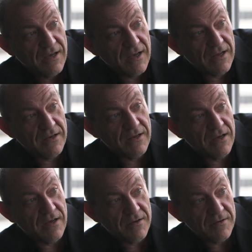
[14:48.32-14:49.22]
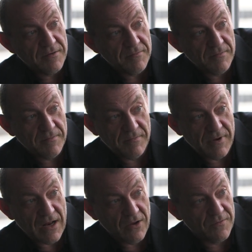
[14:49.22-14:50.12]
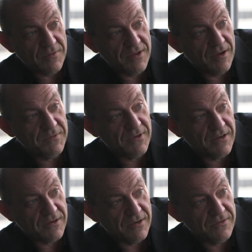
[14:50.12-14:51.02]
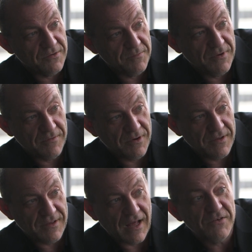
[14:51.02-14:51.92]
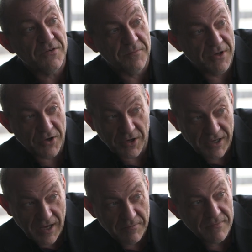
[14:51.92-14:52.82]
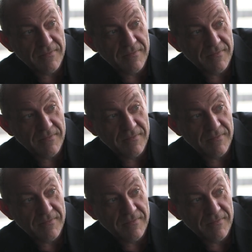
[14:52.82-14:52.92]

and may look for the upset. It should be that should be a good game.